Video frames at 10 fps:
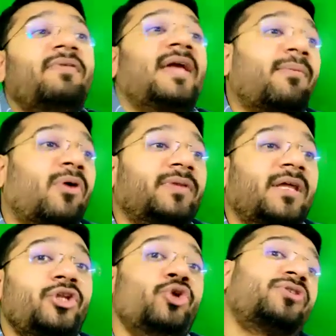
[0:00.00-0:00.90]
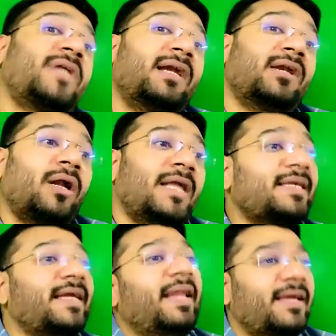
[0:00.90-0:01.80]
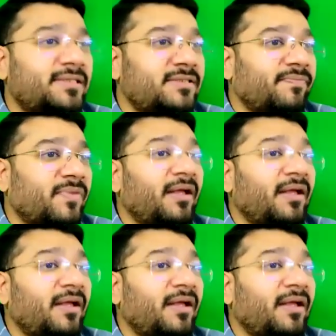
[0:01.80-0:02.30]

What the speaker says: We came out with a new standard called as Ind AS,